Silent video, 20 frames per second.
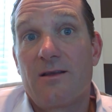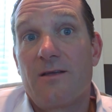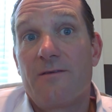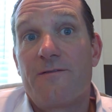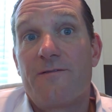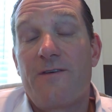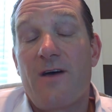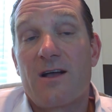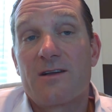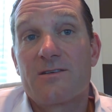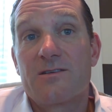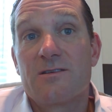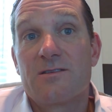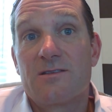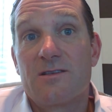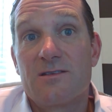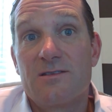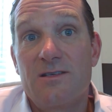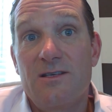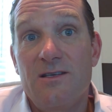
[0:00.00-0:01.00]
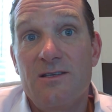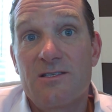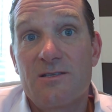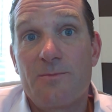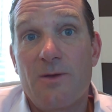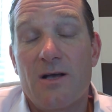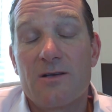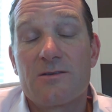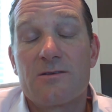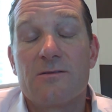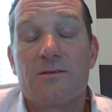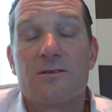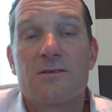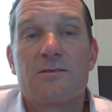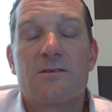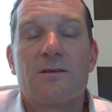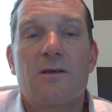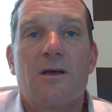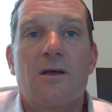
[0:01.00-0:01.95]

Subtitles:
infectious disease specialist